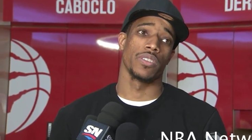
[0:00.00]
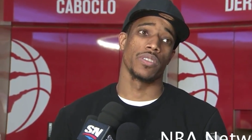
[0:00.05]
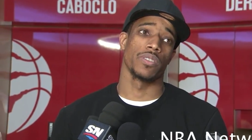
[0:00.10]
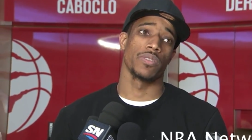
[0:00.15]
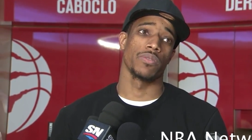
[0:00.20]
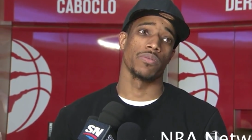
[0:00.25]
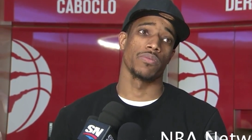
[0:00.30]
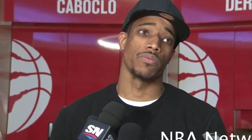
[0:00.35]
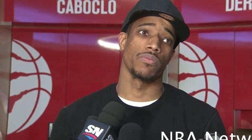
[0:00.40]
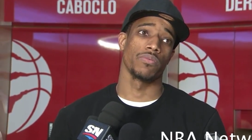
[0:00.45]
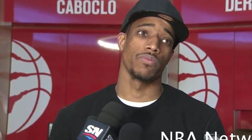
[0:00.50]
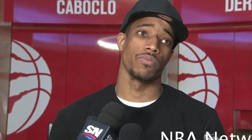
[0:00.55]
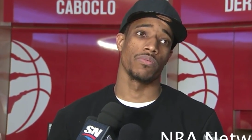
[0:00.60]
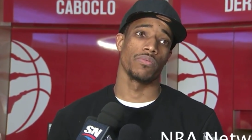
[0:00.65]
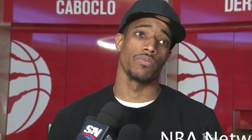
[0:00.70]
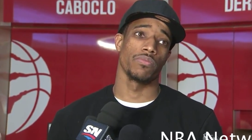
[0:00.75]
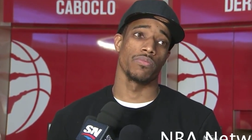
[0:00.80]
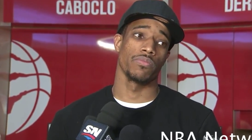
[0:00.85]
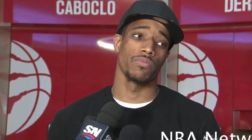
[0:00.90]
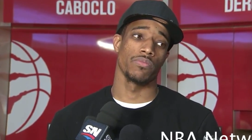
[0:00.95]
what was that
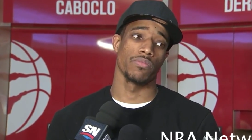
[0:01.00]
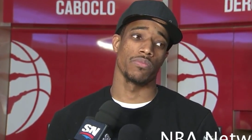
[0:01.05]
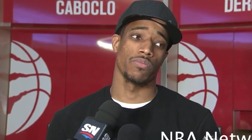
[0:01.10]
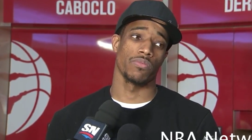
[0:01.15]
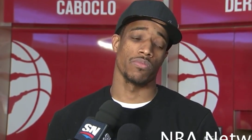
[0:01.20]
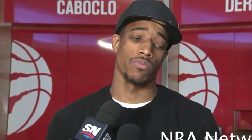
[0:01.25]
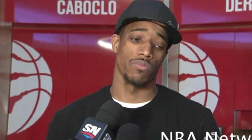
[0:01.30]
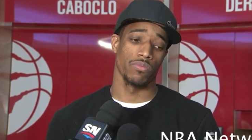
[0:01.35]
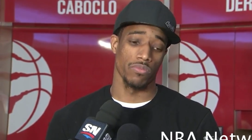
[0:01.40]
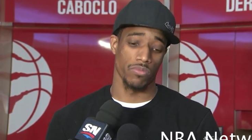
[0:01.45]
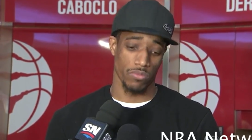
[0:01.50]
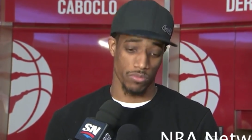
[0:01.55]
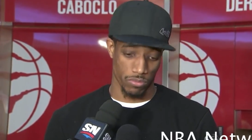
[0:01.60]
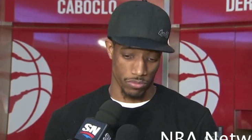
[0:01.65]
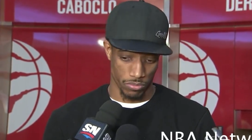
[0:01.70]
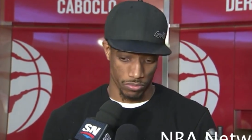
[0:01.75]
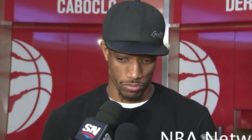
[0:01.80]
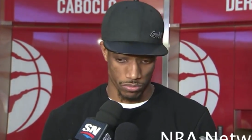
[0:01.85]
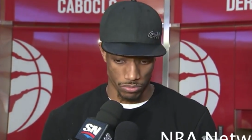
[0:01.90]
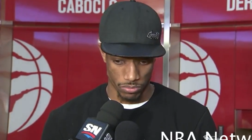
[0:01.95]
sort of process
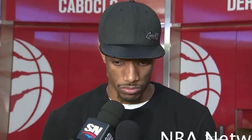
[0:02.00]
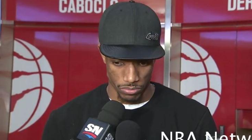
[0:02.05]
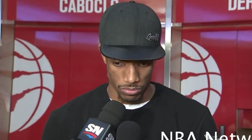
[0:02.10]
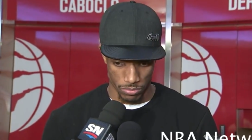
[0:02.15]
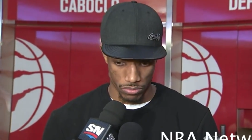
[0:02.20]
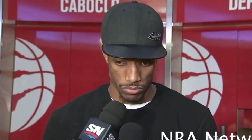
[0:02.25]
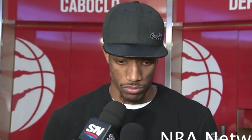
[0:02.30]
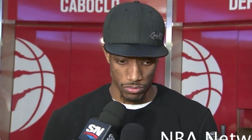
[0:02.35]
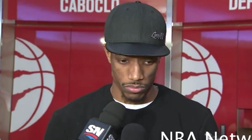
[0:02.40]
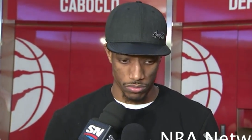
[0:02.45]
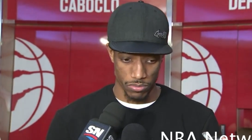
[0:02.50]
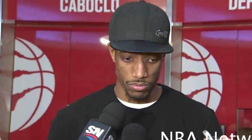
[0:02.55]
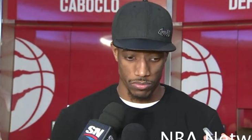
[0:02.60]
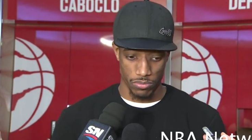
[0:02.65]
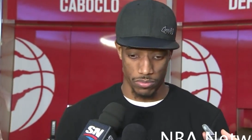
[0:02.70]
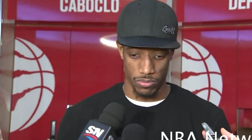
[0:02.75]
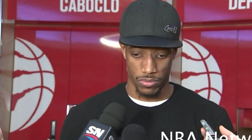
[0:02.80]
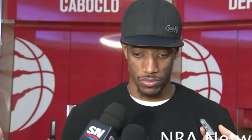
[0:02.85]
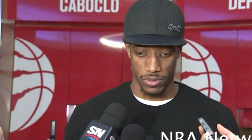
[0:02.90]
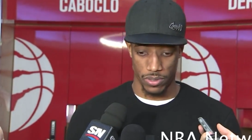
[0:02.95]
of reading what they were
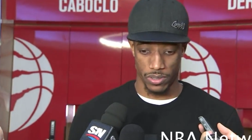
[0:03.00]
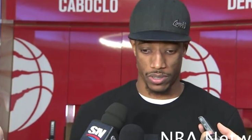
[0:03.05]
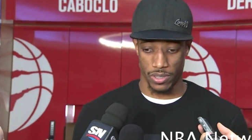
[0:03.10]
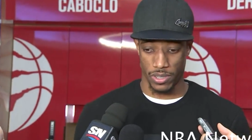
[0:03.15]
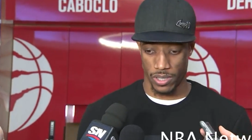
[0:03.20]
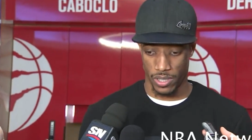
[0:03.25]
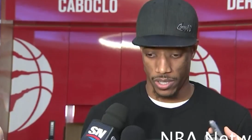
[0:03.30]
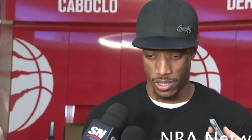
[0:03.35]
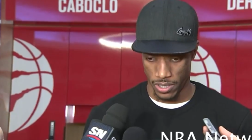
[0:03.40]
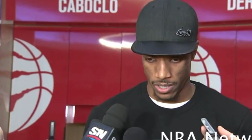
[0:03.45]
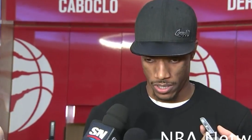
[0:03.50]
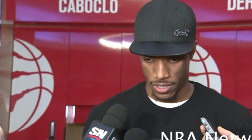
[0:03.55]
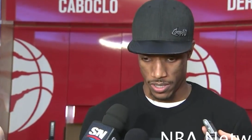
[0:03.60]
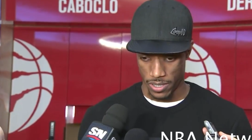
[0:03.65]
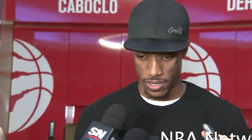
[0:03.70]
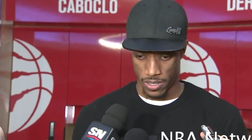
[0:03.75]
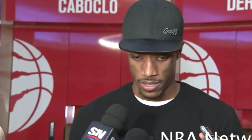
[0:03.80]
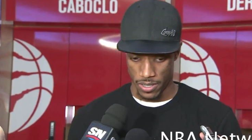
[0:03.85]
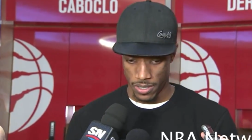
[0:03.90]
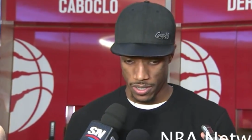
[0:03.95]
doing to you like as the
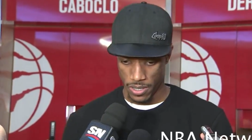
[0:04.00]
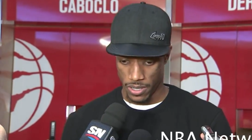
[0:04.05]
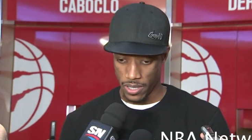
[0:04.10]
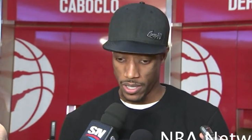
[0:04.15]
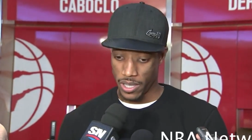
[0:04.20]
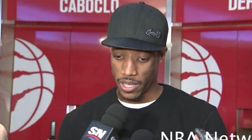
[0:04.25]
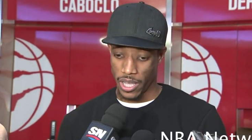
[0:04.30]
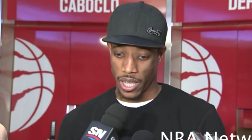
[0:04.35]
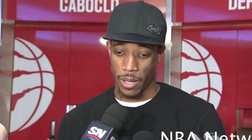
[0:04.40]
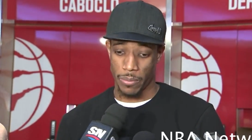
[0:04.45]
game went on?